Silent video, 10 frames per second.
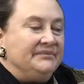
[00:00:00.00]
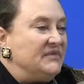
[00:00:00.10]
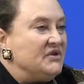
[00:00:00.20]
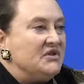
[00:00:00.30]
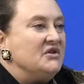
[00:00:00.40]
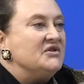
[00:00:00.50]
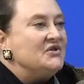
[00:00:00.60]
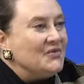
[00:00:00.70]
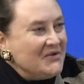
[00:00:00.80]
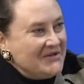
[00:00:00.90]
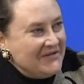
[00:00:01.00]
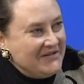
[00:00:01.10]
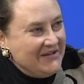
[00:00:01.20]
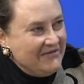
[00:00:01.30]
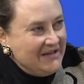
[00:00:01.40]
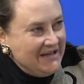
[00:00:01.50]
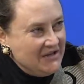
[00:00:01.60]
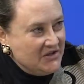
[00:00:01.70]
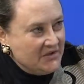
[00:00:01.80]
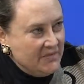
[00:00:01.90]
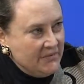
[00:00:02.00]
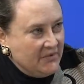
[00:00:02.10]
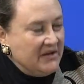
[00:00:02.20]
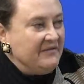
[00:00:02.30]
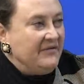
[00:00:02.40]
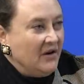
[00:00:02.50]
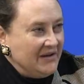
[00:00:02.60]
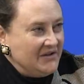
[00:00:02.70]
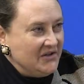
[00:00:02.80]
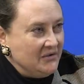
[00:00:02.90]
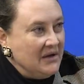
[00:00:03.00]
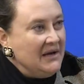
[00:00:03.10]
There's all sorts of different niches people can fall into,